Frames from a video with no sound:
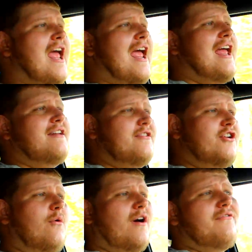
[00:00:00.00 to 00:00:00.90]
And you
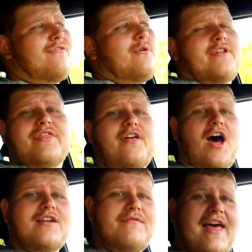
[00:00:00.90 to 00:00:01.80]
know what? Ford
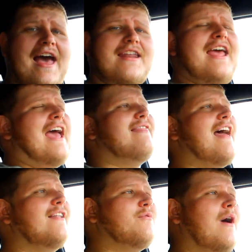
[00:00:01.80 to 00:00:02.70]
thought of that, and
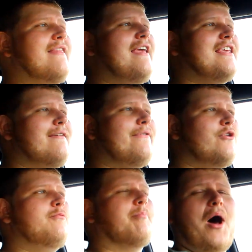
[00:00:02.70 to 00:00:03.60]
that's why they give
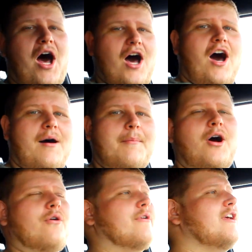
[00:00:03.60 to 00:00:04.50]
you Baja
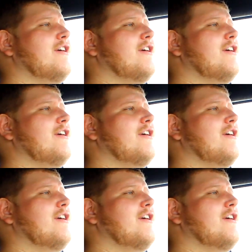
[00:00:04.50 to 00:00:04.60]
Mode.